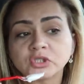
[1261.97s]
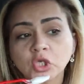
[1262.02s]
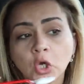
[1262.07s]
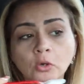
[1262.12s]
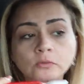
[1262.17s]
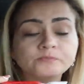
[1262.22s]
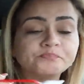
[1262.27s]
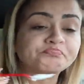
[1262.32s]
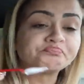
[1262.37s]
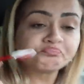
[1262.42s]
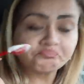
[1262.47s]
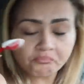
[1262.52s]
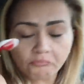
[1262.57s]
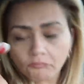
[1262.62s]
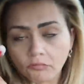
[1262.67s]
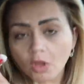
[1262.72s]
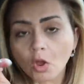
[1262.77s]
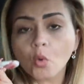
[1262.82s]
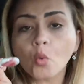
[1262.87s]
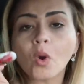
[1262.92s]
So
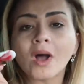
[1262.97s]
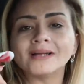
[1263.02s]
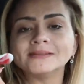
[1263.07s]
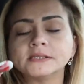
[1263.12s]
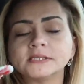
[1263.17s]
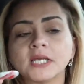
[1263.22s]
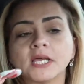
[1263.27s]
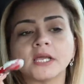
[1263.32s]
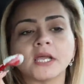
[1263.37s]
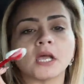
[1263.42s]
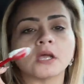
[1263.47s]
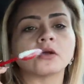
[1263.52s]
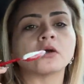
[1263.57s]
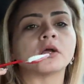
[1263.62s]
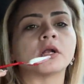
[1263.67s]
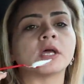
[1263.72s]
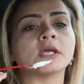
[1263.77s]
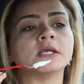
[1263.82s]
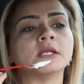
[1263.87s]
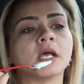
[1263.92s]
one day I'm
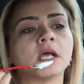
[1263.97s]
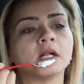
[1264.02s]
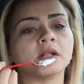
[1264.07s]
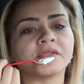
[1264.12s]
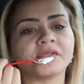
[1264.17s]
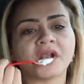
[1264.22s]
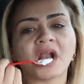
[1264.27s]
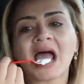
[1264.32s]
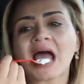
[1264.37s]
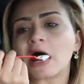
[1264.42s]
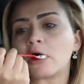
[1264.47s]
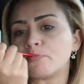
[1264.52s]
gonna eat healthier.